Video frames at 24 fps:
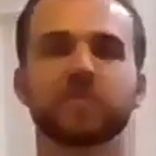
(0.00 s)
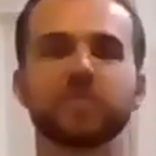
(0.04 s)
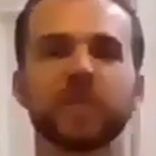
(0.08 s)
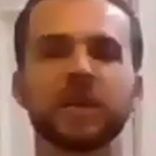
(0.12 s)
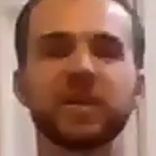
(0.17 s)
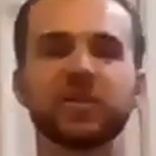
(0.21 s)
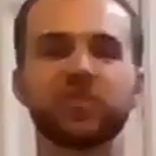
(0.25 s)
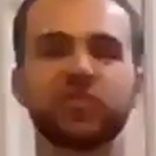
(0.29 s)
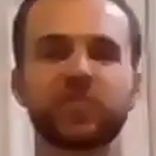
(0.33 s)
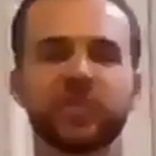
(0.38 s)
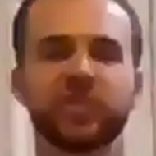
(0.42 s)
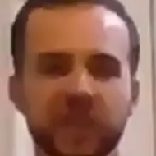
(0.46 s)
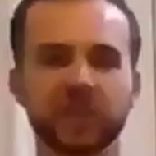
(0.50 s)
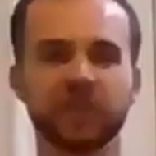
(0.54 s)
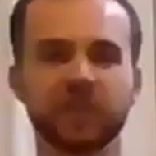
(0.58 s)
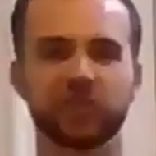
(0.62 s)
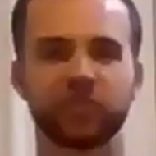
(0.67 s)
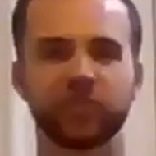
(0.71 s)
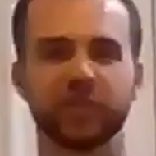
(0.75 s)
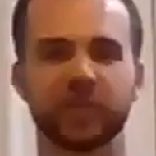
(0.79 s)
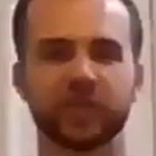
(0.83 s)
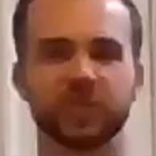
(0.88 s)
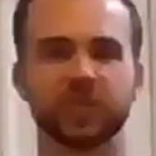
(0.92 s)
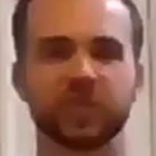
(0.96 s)
my cheeks
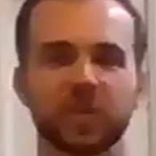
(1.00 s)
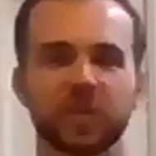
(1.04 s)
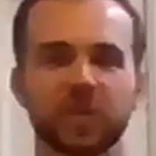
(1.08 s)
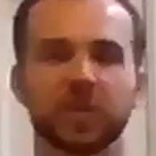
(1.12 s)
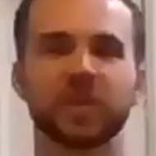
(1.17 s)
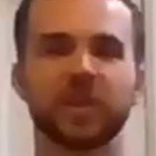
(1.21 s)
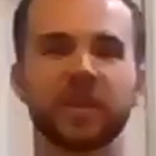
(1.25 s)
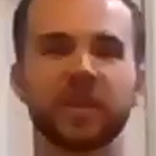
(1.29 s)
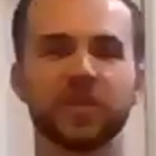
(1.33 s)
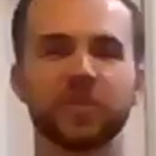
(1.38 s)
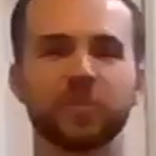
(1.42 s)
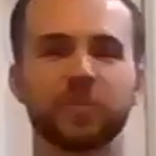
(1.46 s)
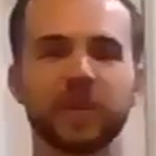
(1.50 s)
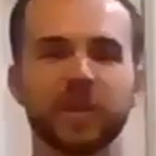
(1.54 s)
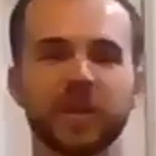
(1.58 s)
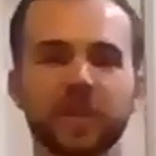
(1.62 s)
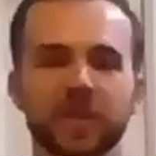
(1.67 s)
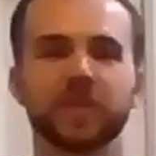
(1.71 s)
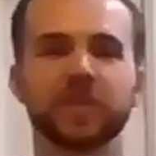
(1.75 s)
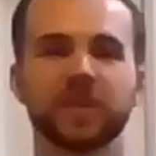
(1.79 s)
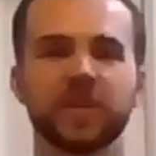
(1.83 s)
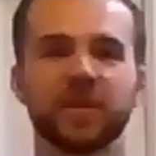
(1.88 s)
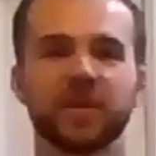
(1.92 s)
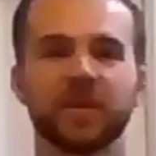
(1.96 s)
jiggle a little
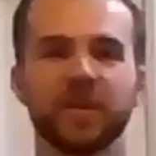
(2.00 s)
bit